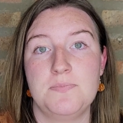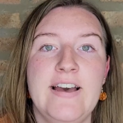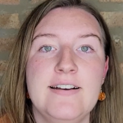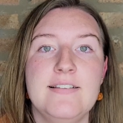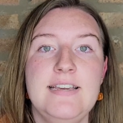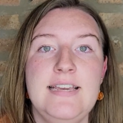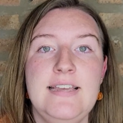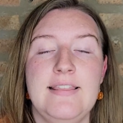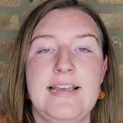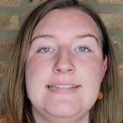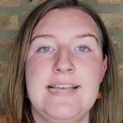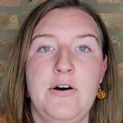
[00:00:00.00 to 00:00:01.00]
Finally, he
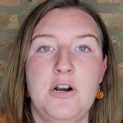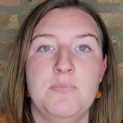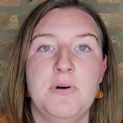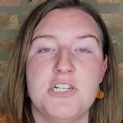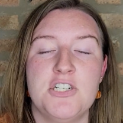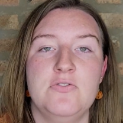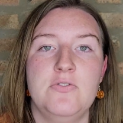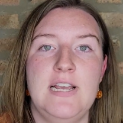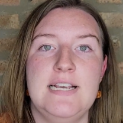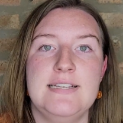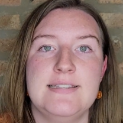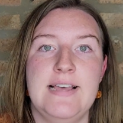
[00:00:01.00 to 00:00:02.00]
lays out a bunch of
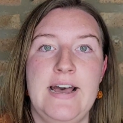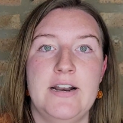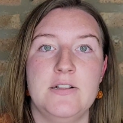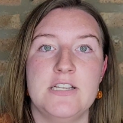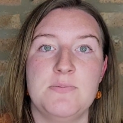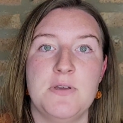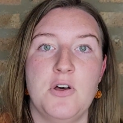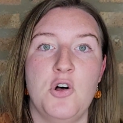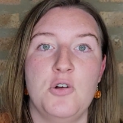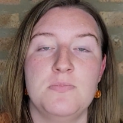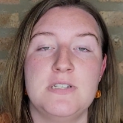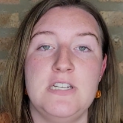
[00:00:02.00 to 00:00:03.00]
ways that Elizabeth
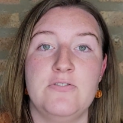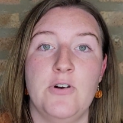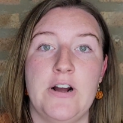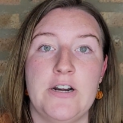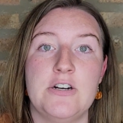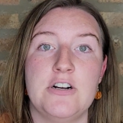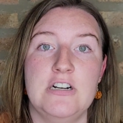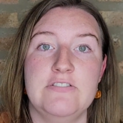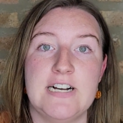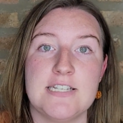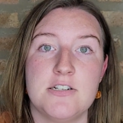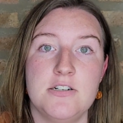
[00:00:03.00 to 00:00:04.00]
Holmes defrauded her
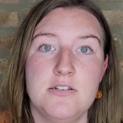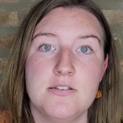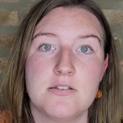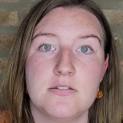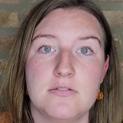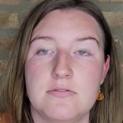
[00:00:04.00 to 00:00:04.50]
investors,